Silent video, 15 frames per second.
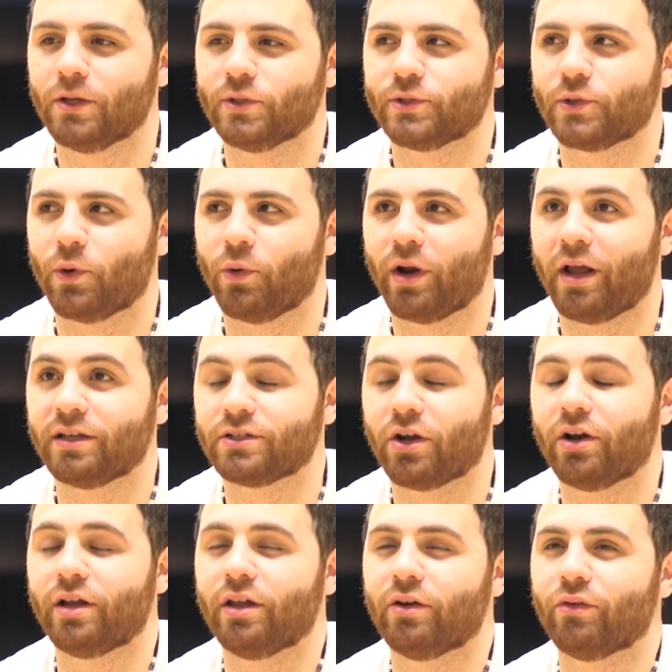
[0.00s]
So when I
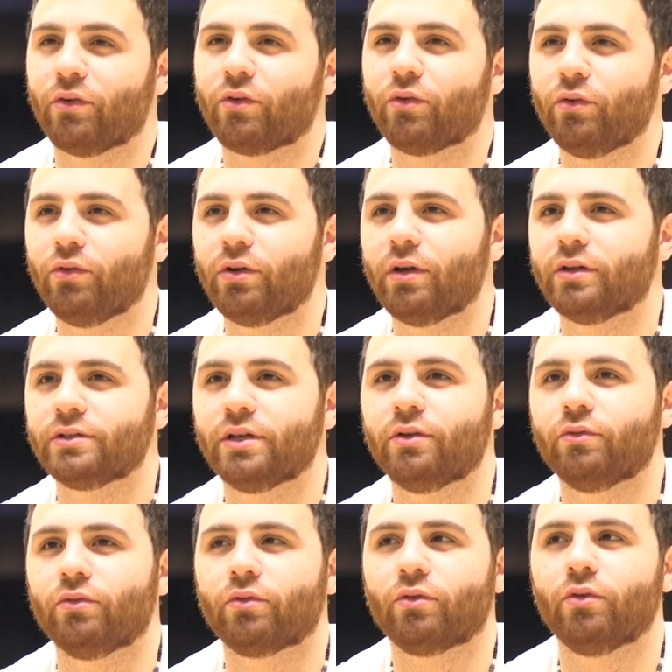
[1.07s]
started getting recruited, I was
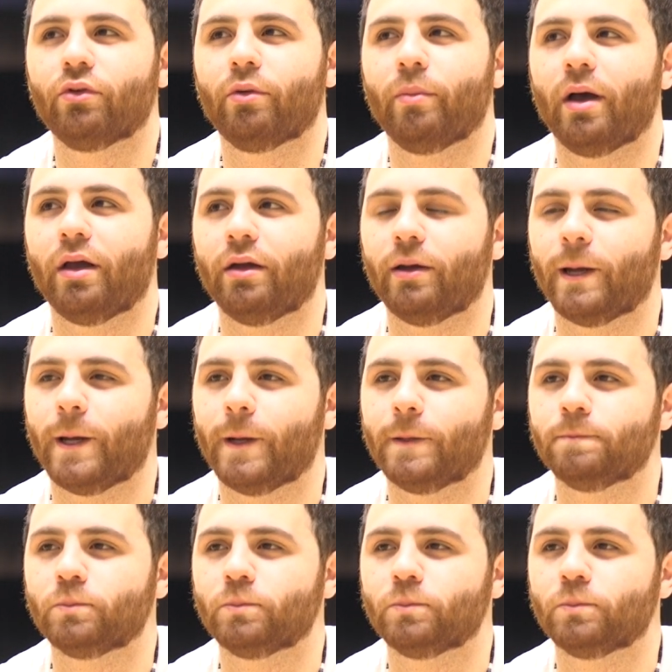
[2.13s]
getting recruited by